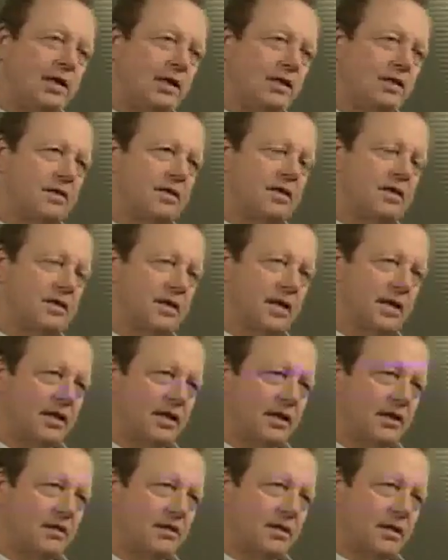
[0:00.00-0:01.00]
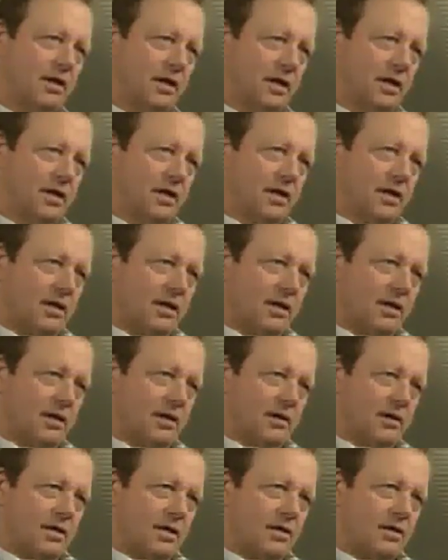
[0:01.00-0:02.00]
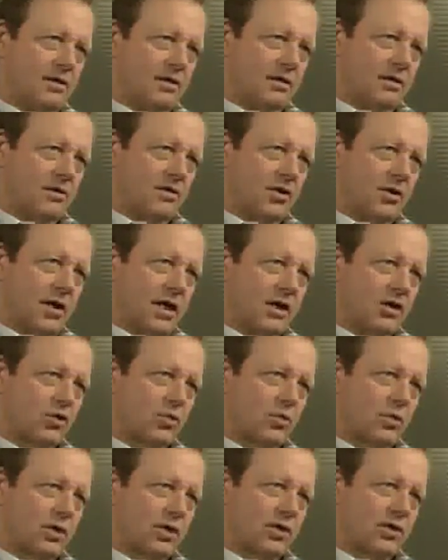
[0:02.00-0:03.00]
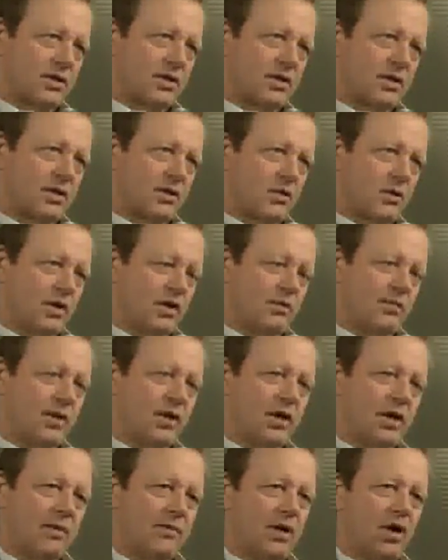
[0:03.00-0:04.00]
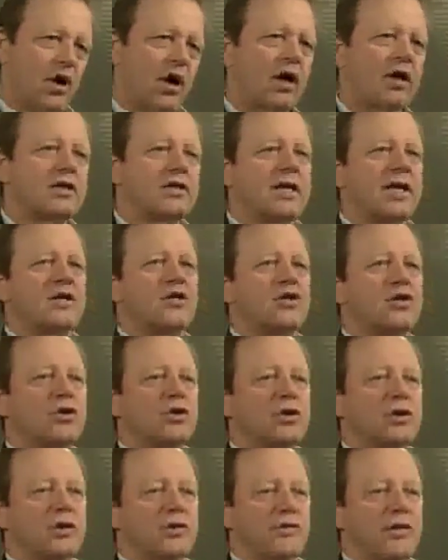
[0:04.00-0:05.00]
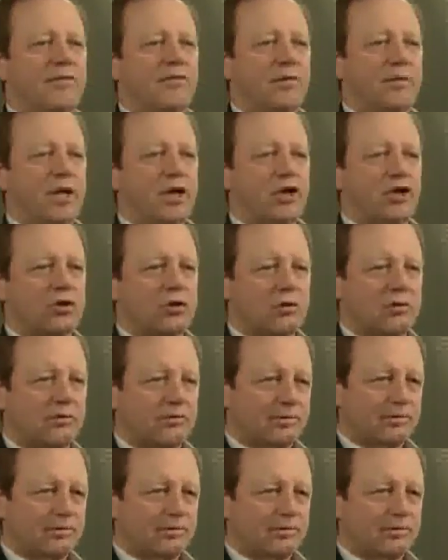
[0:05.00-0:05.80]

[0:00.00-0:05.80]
he, he said that, that Xerox was uh, going to become the architecture of information.